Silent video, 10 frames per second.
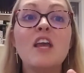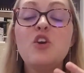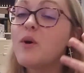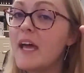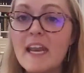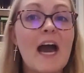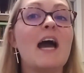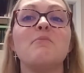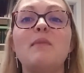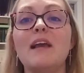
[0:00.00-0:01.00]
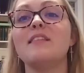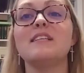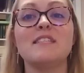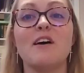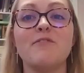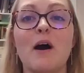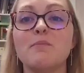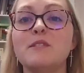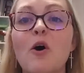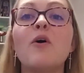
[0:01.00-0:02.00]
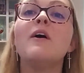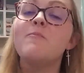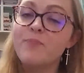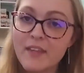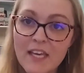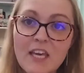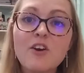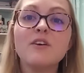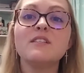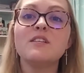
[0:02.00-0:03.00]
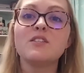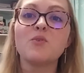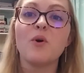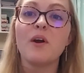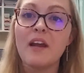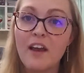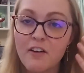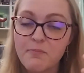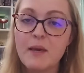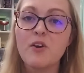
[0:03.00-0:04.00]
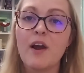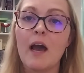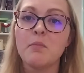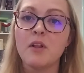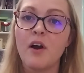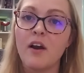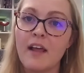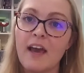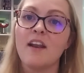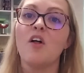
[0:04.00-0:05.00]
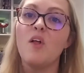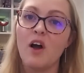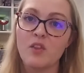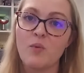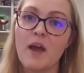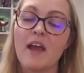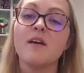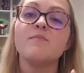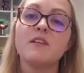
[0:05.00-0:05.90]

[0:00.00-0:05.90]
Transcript: You cannot make this stuff up. So here is the story of Peter Abelard, and along the way,